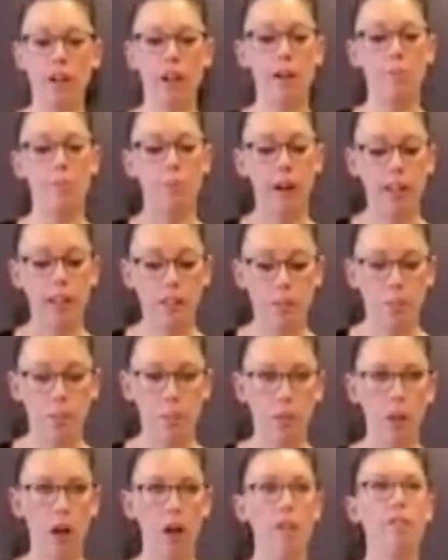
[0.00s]
It brings
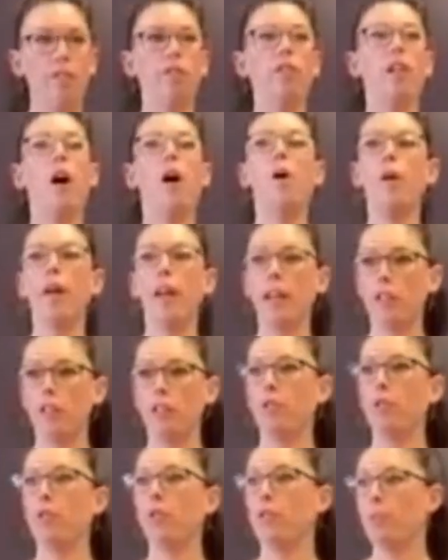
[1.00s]
blood flow
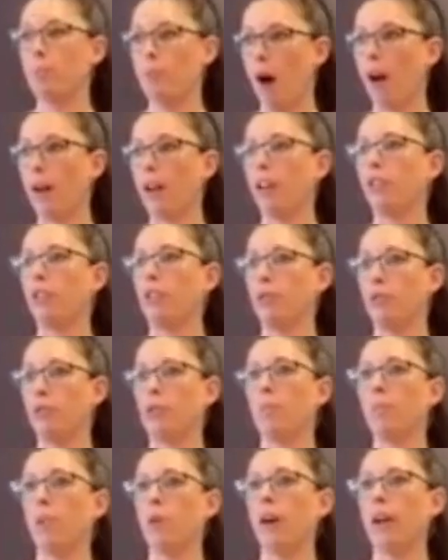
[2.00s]
into the body to
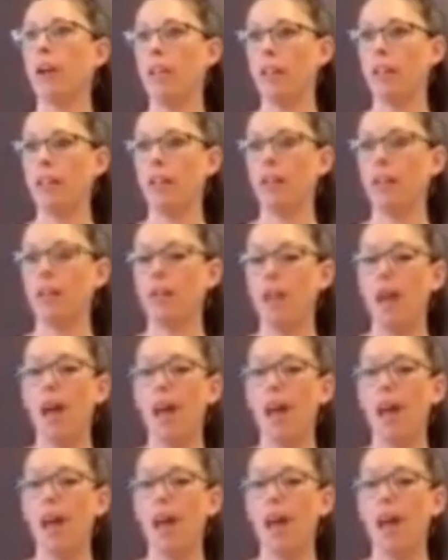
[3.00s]
support healing.